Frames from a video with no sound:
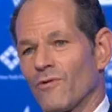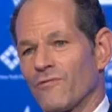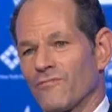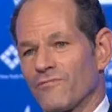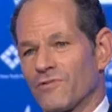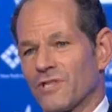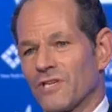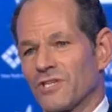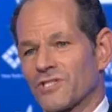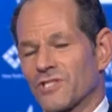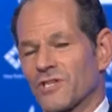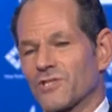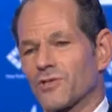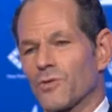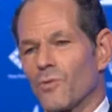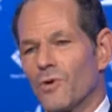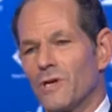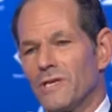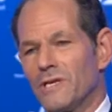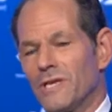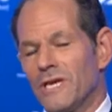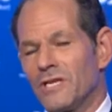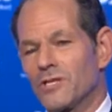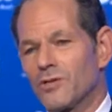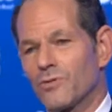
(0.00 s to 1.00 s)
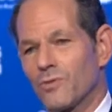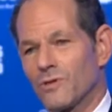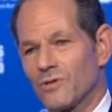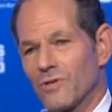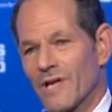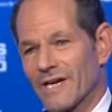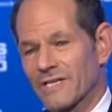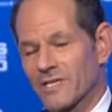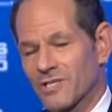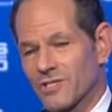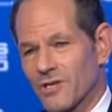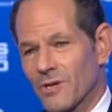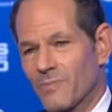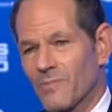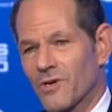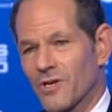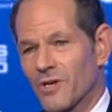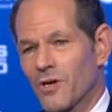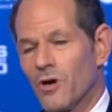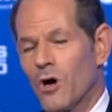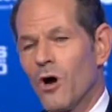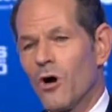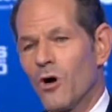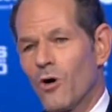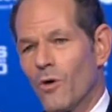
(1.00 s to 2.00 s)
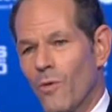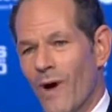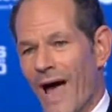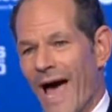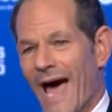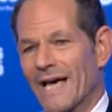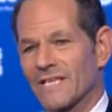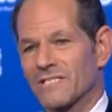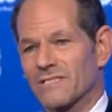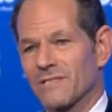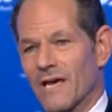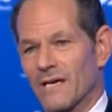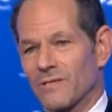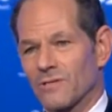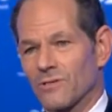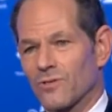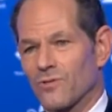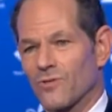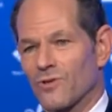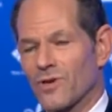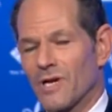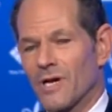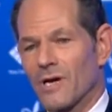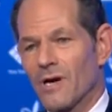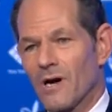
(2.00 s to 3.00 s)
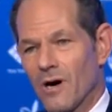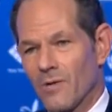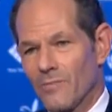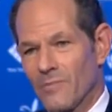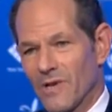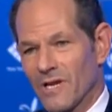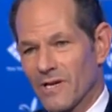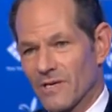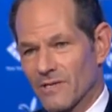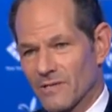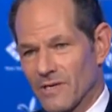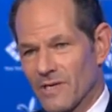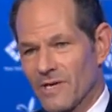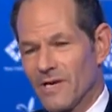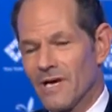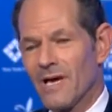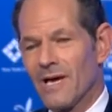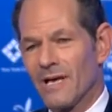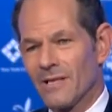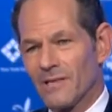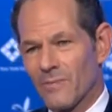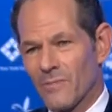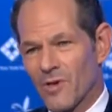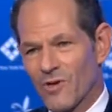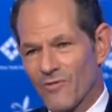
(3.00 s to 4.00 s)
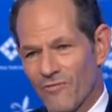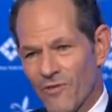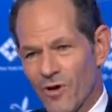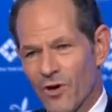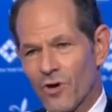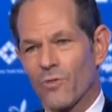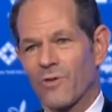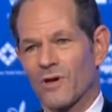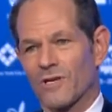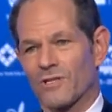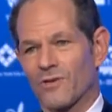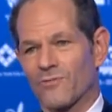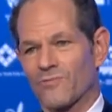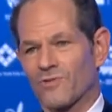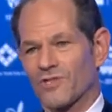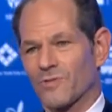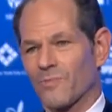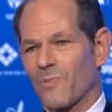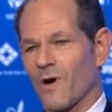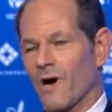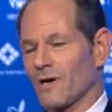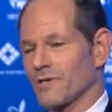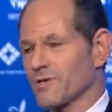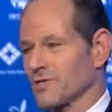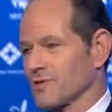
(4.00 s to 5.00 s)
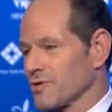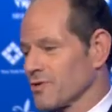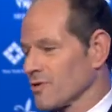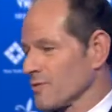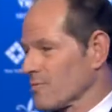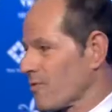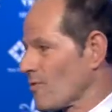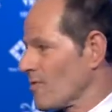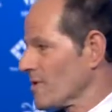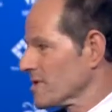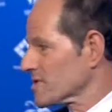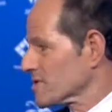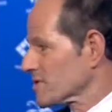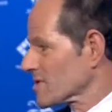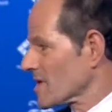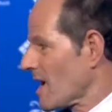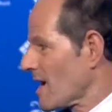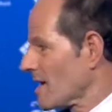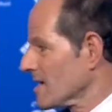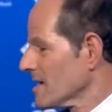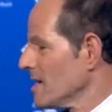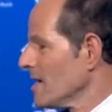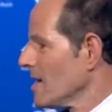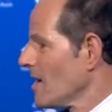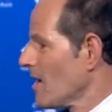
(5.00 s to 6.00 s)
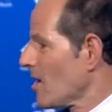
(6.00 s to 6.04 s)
will fleece us. We need to elect somebody who has that learning immediately. Let me very quickly respond to your point, Scott,